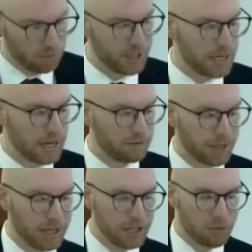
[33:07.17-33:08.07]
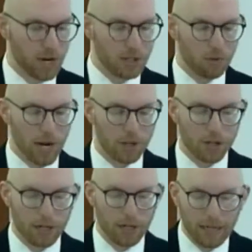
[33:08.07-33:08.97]
will be saved. But his
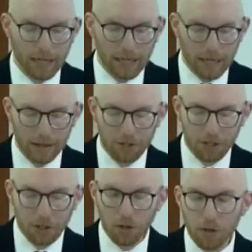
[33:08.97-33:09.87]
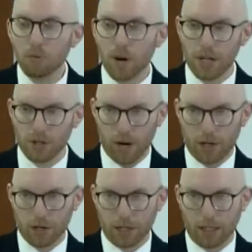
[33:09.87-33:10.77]
resurrection gives you
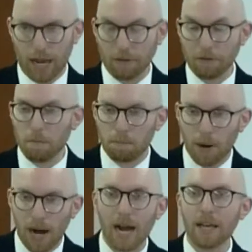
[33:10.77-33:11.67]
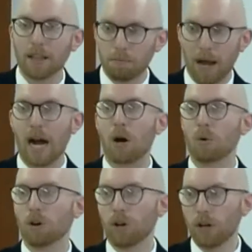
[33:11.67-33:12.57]
resurrection life by the
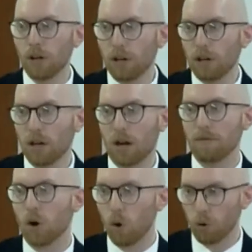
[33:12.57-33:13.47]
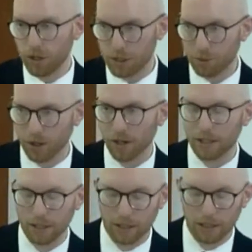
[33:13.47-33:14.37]
power of the Holy
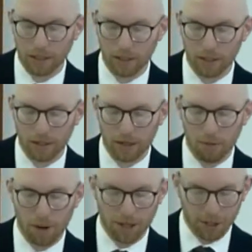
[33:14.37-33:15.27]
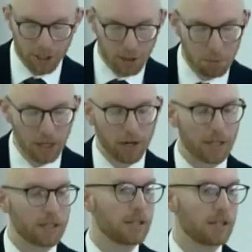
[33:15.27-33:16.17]
Spirit, by the
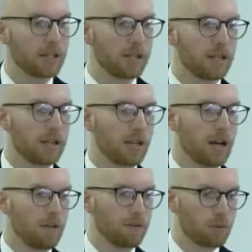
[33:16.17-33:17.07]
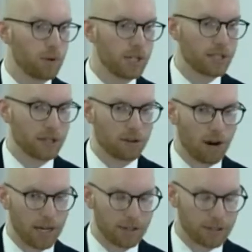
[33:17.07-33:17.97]
Spirit of the risen
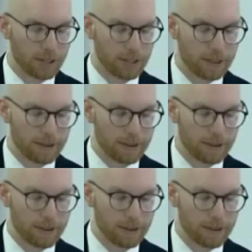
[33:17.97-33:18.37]
Christ.